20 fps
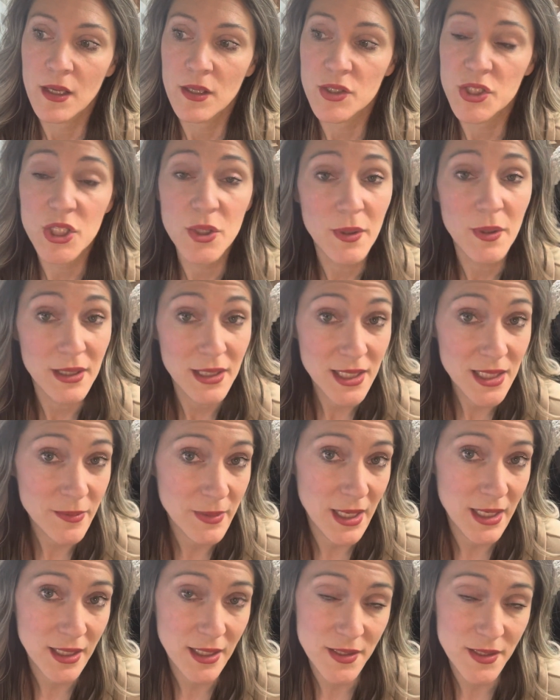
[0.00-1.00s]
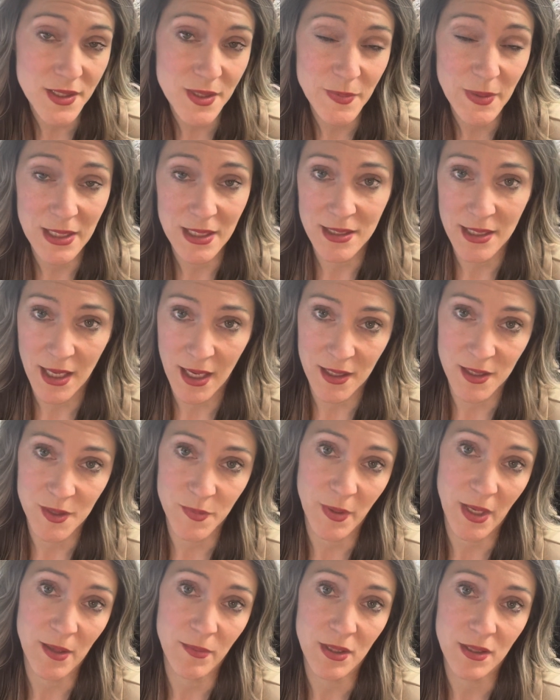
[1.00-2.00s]
do I need to make estimated tax
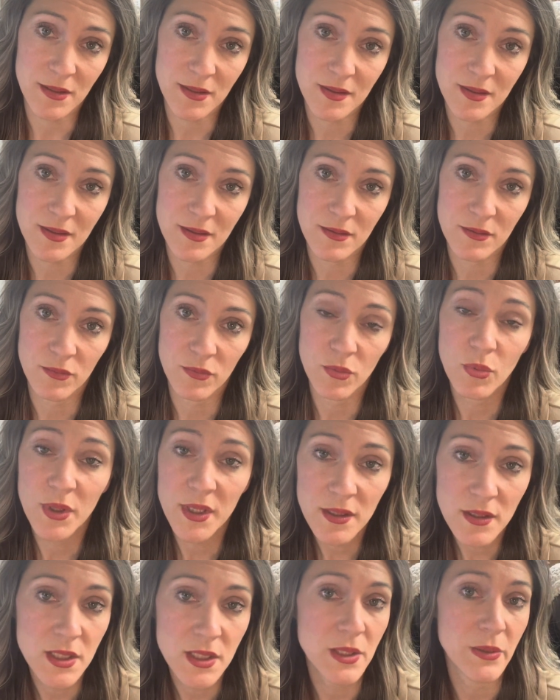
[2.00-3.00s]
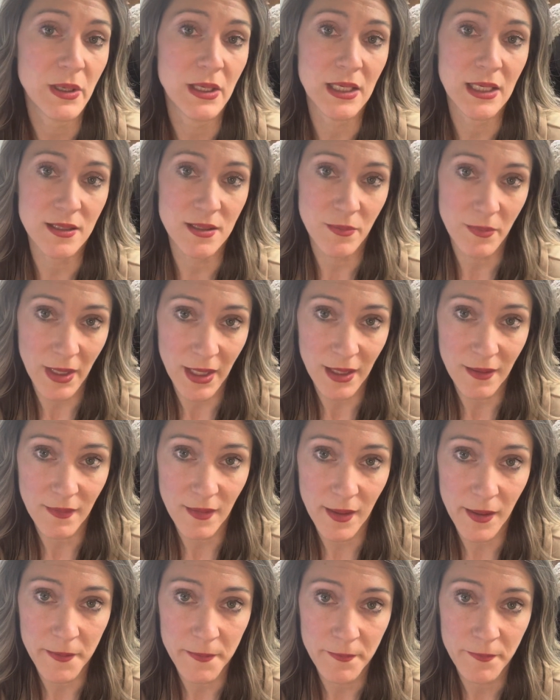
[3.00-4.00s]
payments? When do I need to make
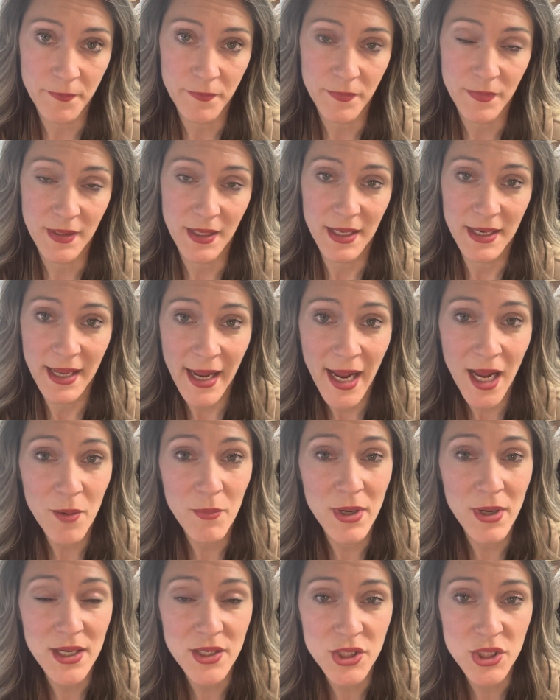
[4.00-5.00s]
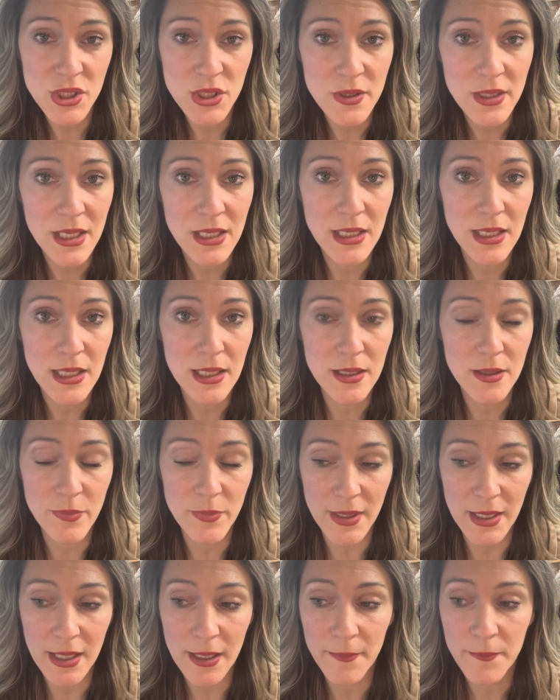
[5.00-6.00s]
them? And how much do they need to
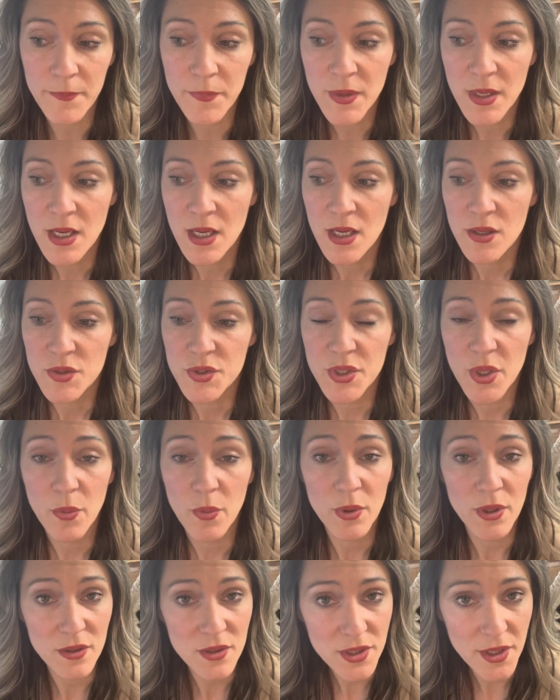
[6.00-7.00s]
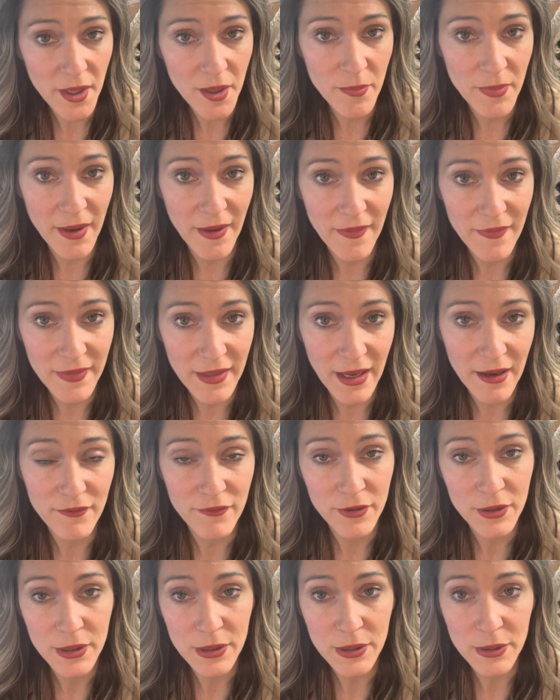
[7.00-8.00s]
be? So we're going to talk about that
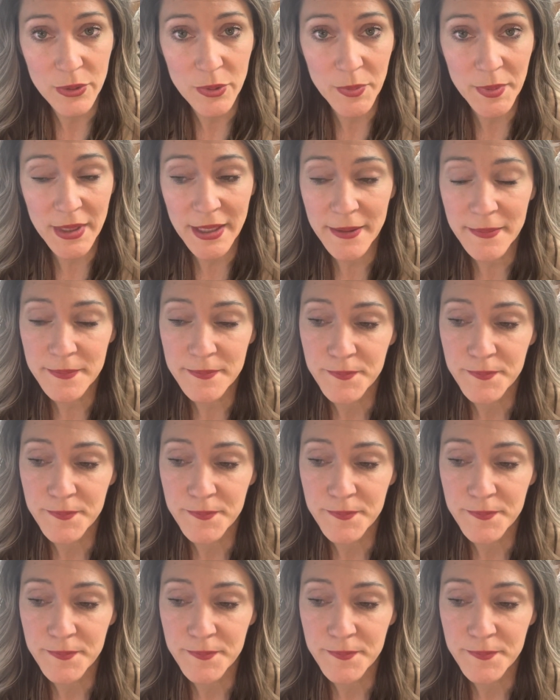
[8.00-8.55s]
for a little bit.